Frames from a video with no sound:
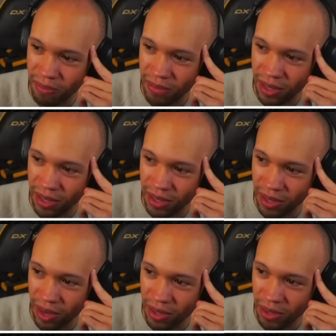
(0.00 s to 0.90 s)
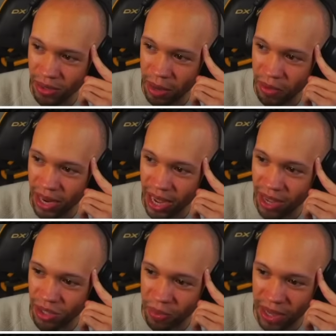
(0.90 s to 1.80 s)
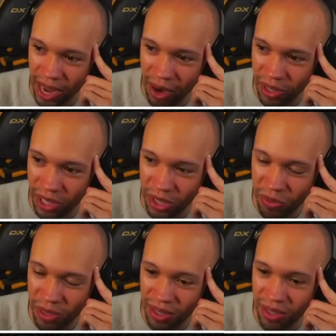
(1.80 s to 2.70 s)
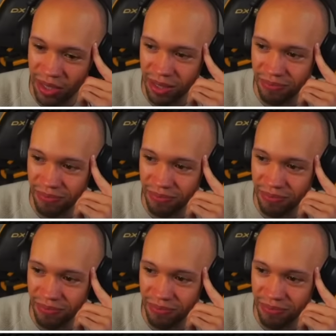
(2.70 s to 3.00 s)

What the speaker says: Takato Tamer down, so we can't really swing, so...